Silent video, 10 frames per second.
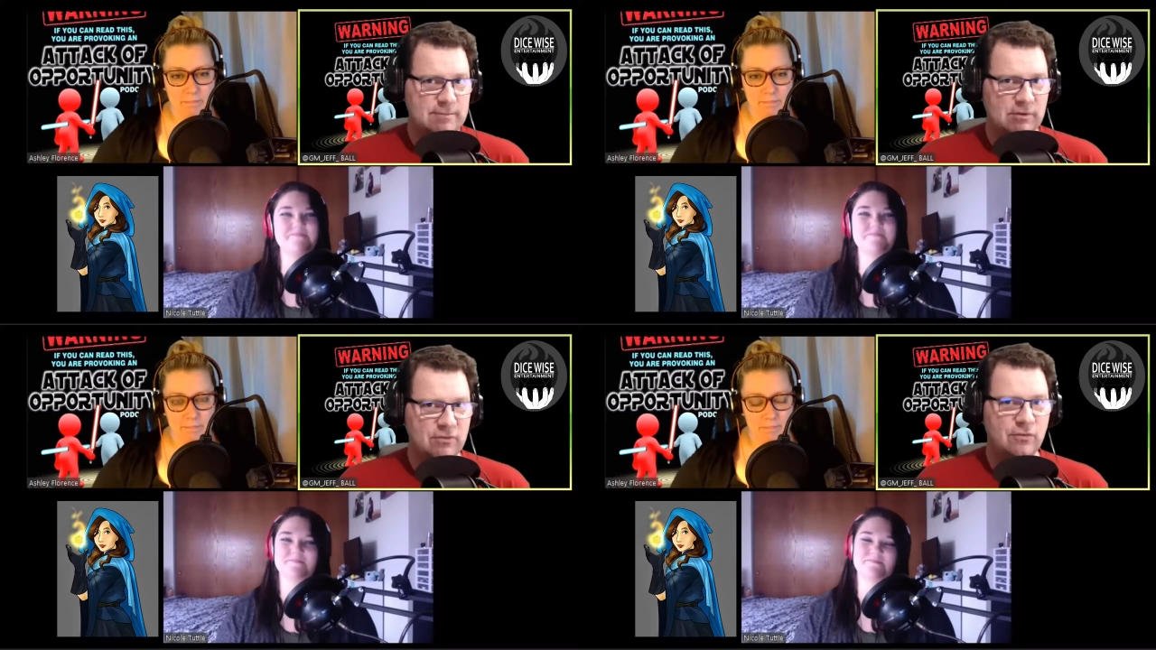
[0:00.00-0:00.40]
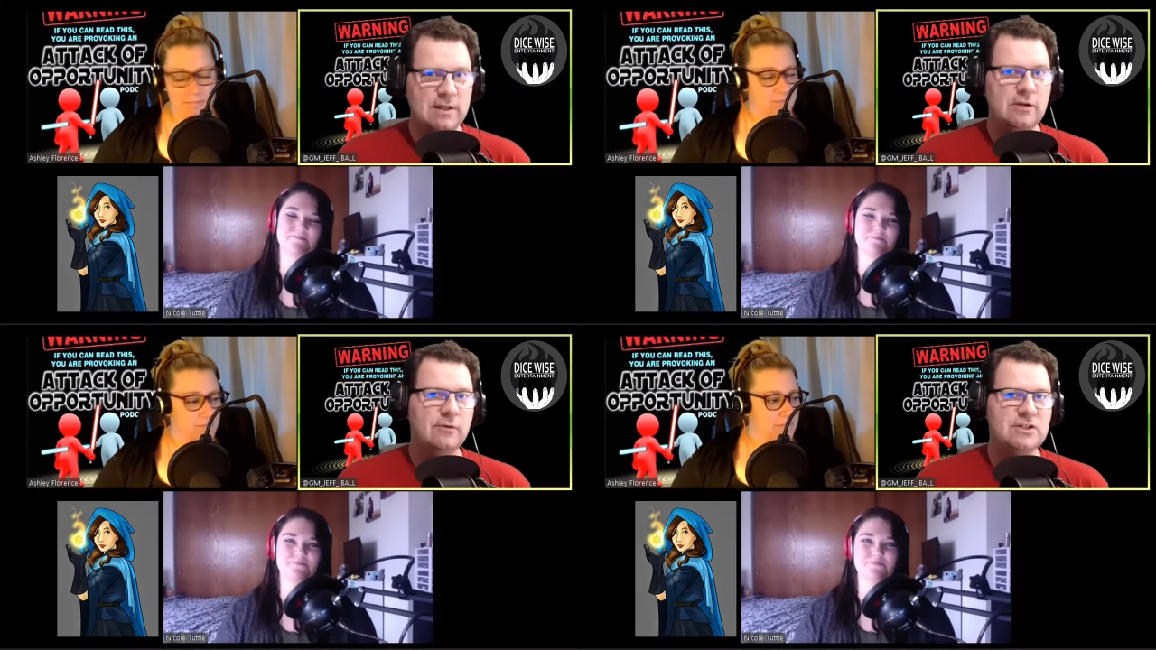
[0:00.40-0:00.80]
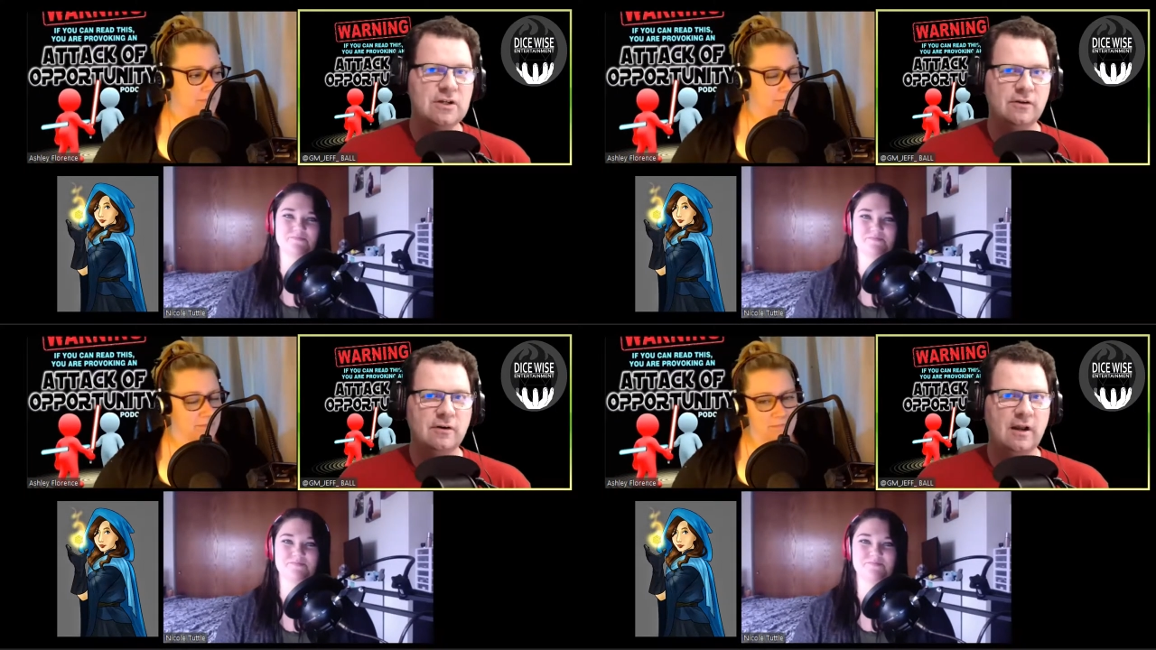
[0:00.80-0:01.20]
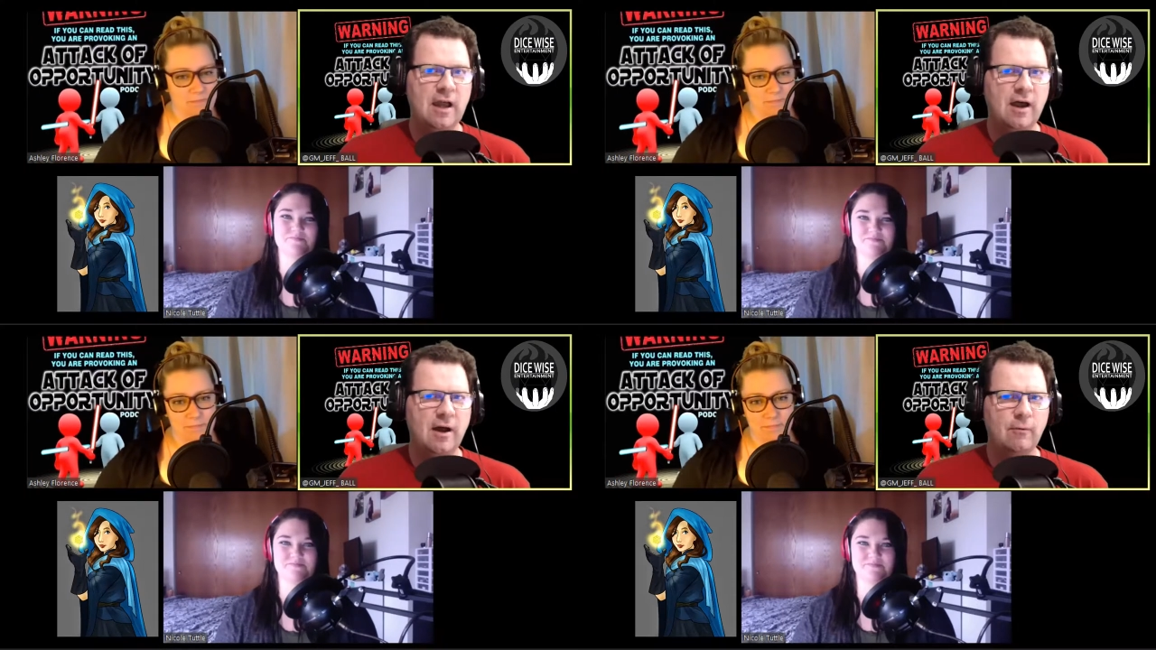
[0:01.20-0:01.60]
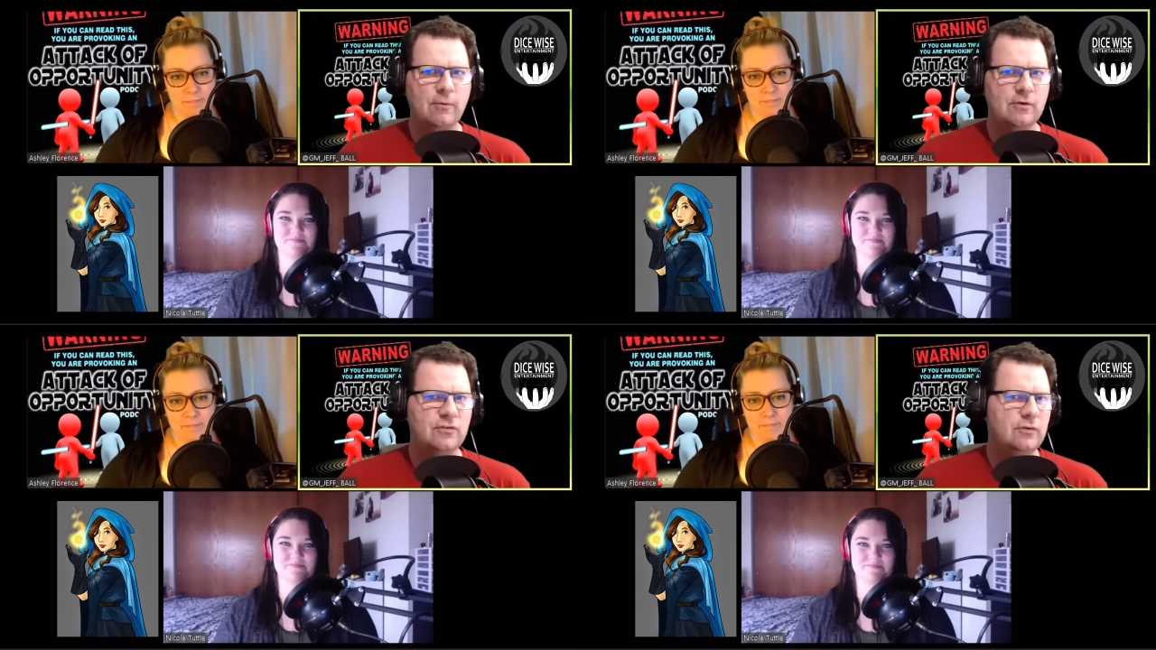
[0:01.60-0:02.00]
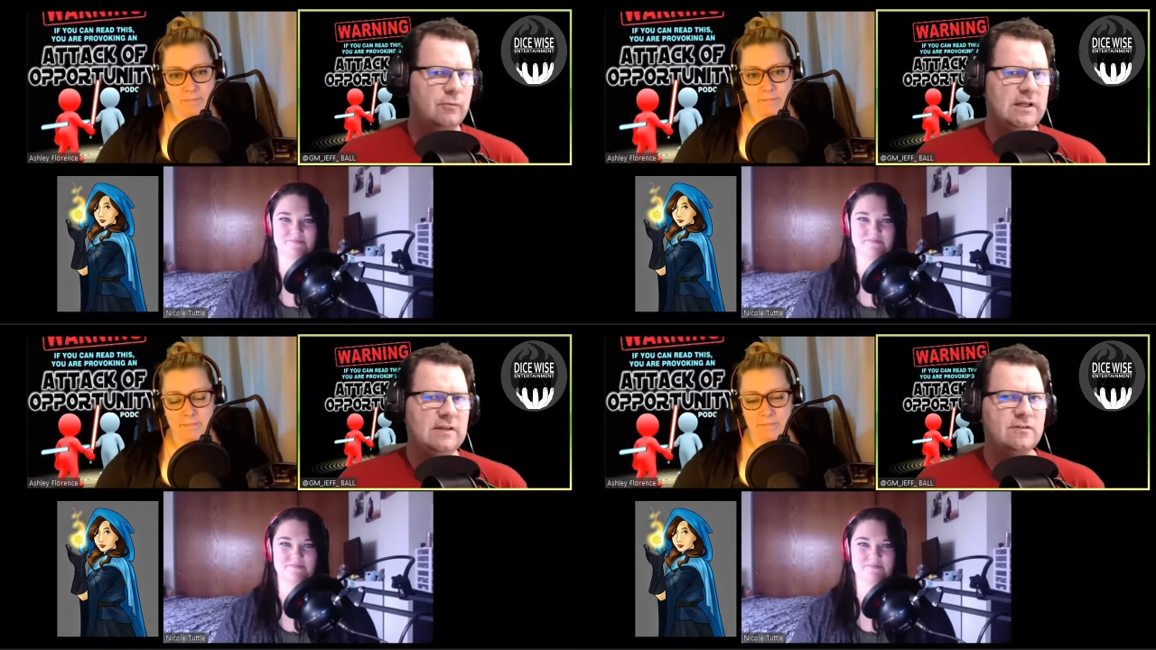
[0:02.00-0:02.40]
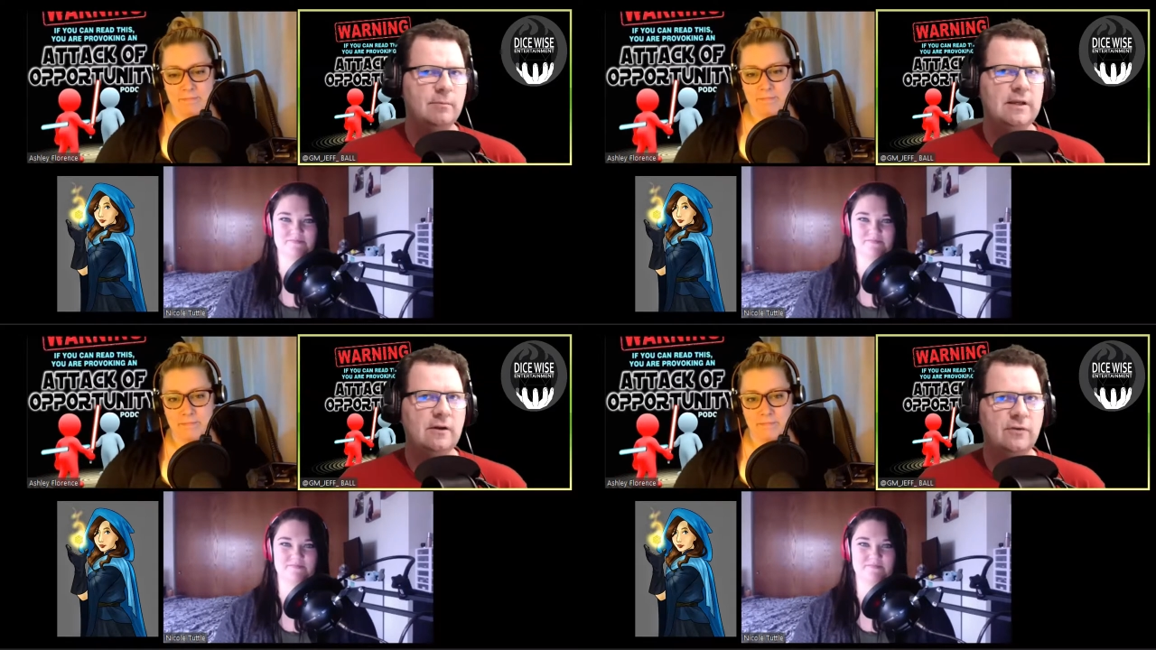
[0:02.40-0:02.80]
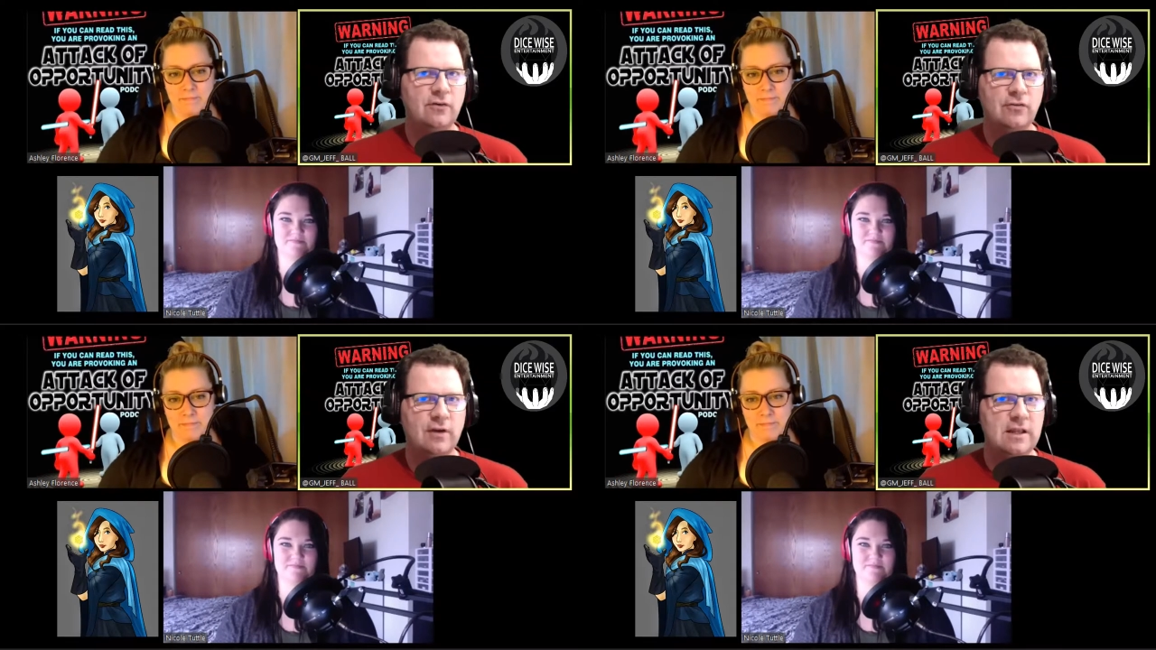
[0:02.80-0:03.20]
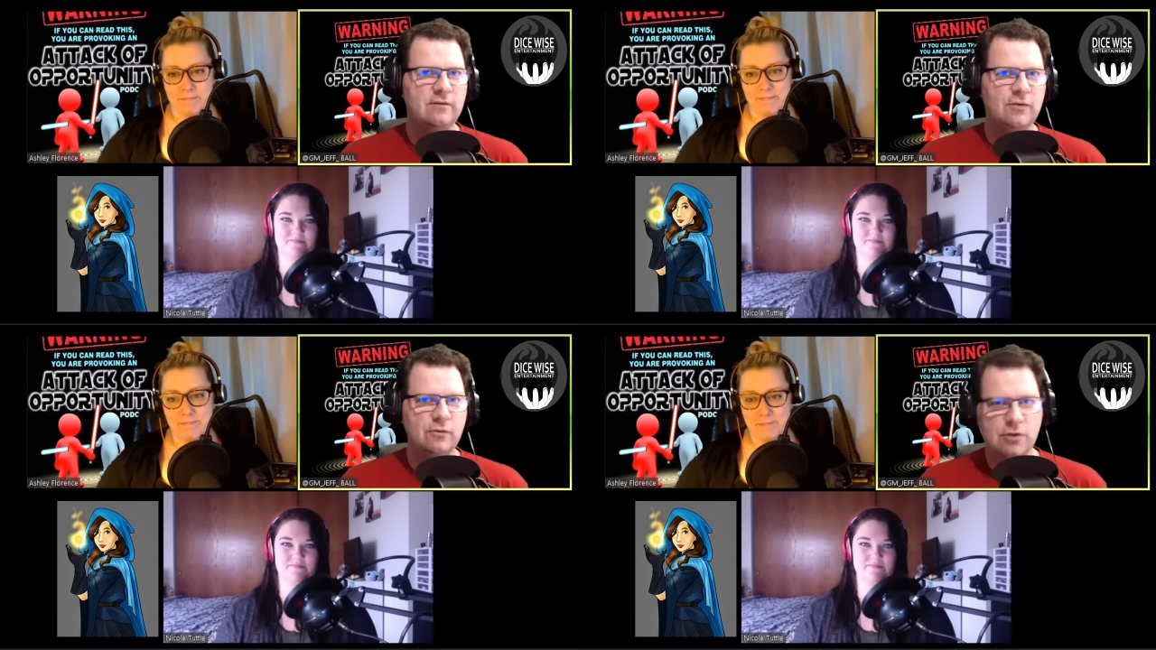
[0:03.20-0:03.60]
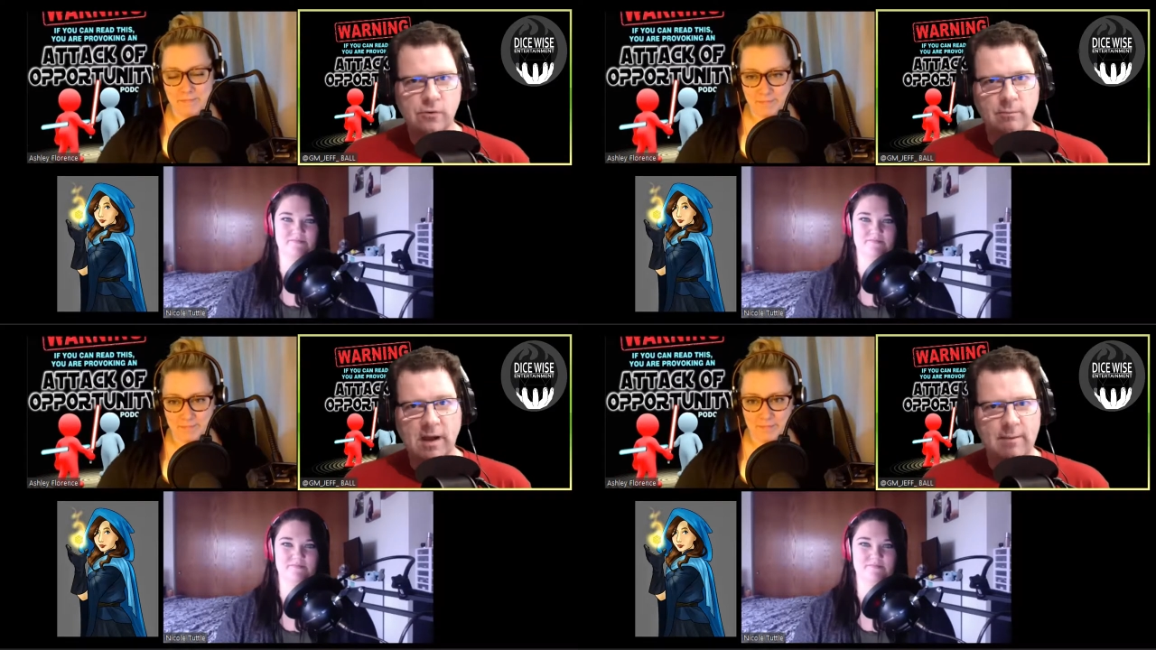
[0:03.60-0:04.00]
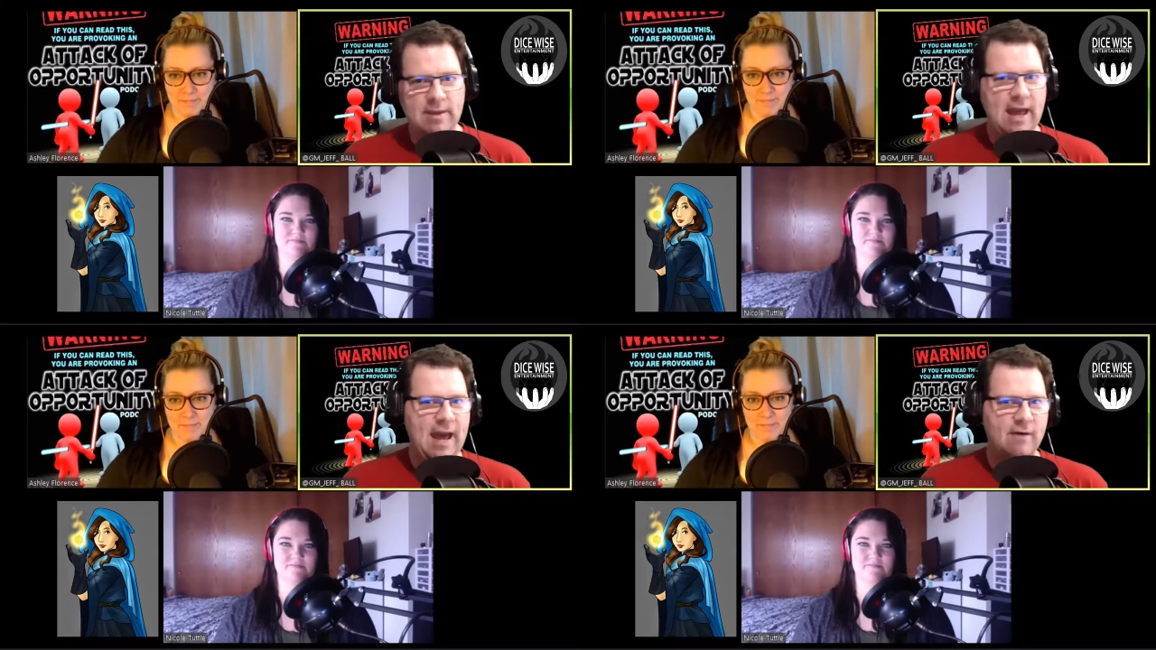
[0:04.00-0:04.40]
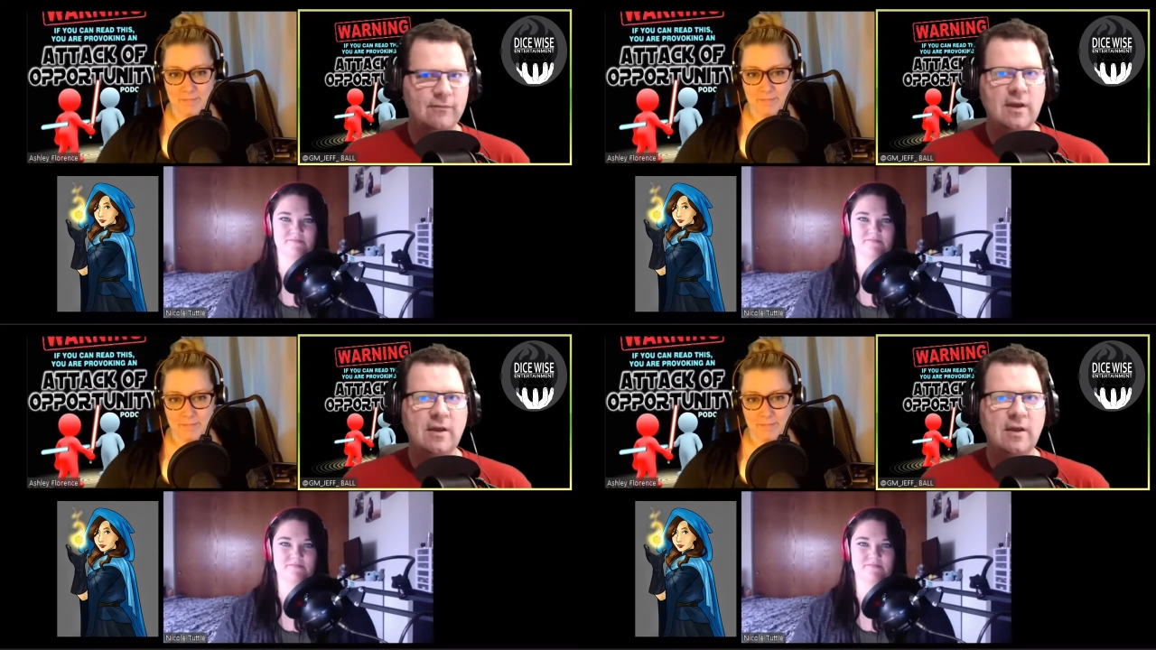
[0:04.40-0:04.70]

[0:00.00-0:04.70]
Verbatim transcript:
Speaker 1: But since we know each other, uh, we're still we need somebody out there to sort of interview you on my behalf.